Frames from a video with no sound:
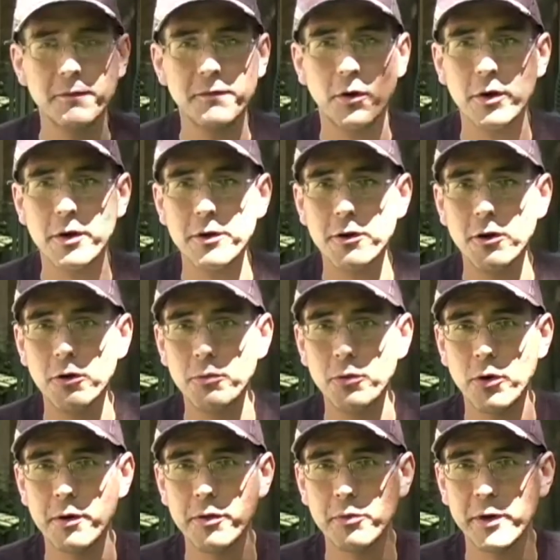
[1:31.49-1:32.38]
Fort Good Hope,
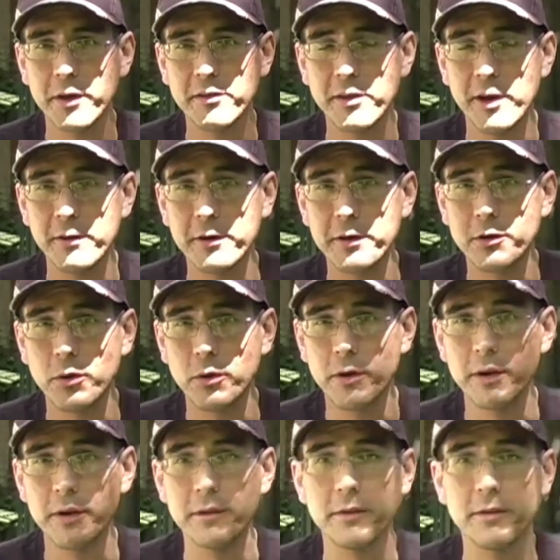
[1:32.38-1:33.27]
Northwest
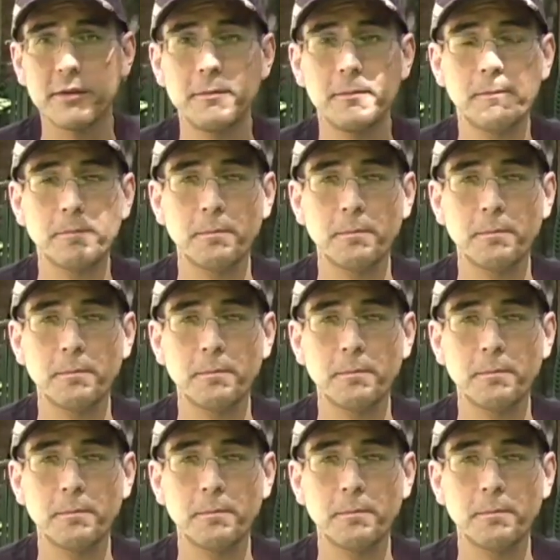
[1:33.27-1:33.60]
Territories.